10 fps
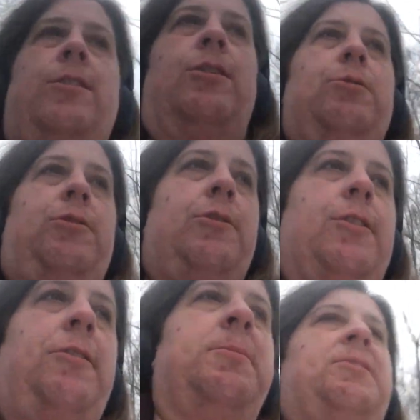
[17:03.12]
those
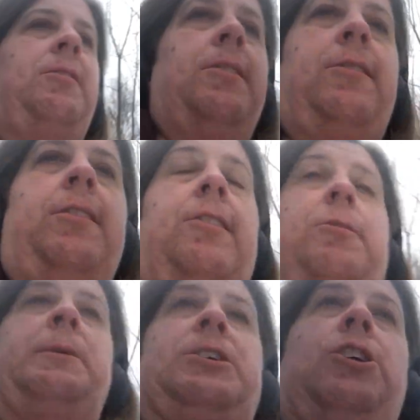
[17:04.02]
Christmases, and
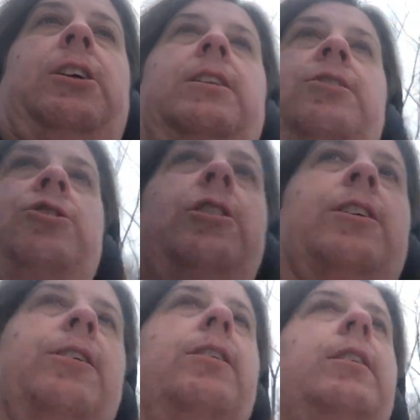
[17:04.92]
especially this
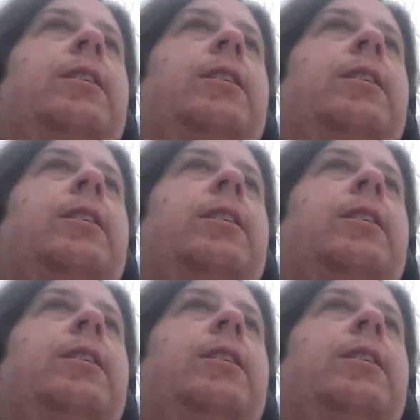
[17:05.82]
year,